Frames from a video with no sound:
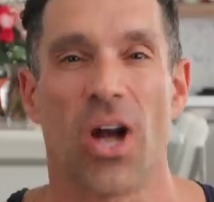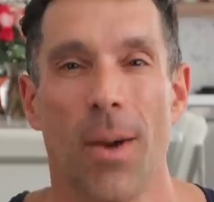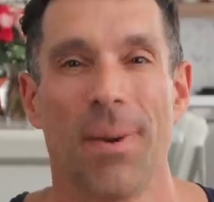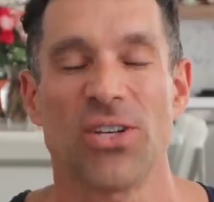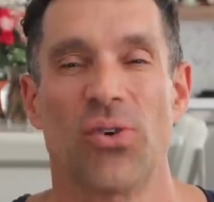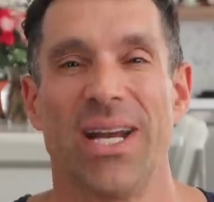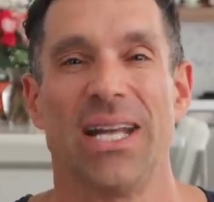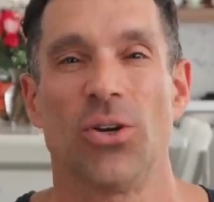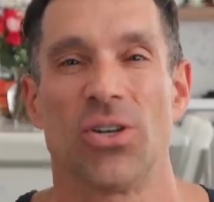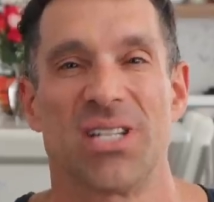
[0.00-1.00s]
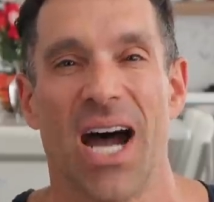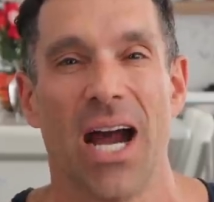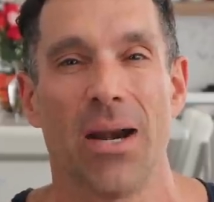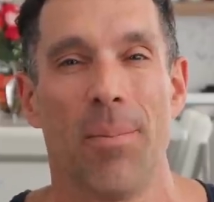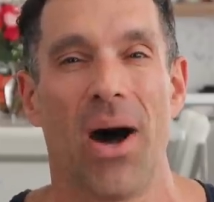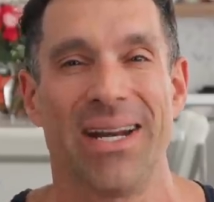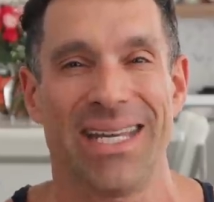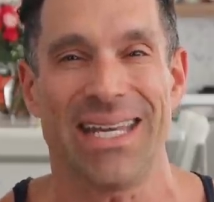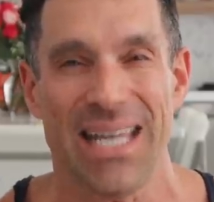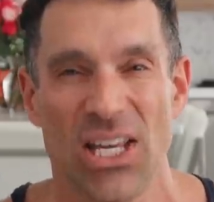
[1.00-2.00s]
Start by training your entire
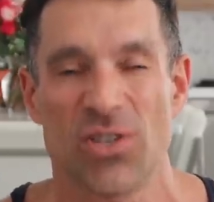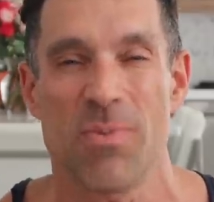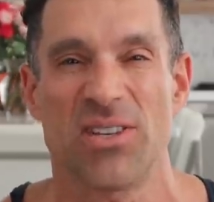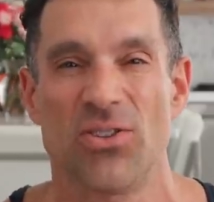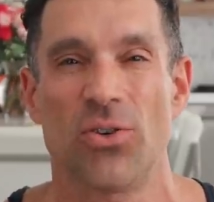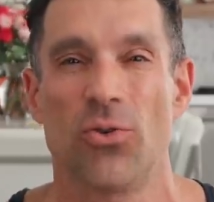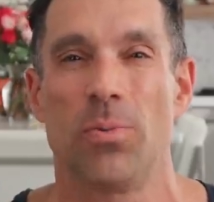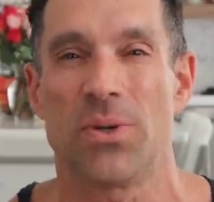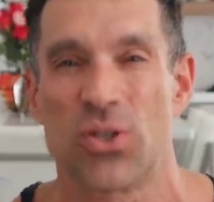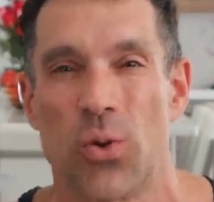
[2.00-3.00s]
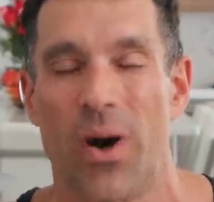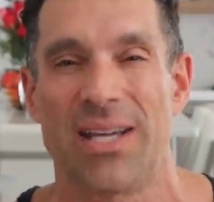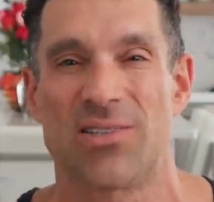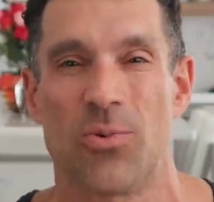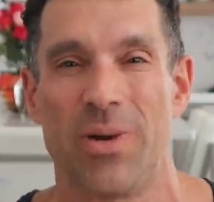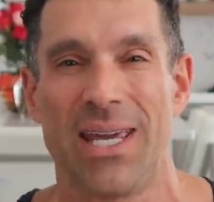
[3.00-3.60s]
body, each muscle group, twice a